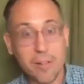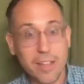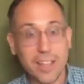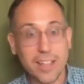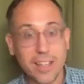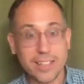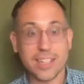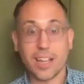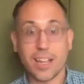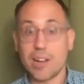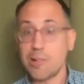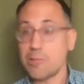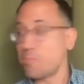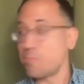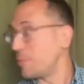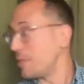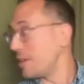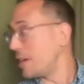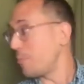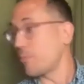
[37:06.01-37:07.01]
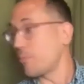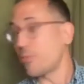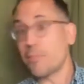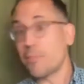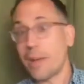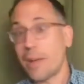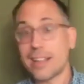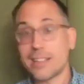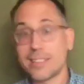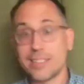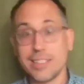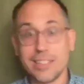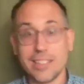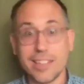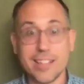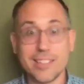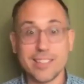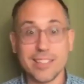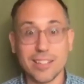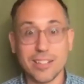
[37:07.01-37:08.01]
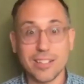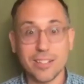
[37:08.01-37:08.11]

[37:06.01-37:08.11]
It's like, oh, yep, the back seat needs a little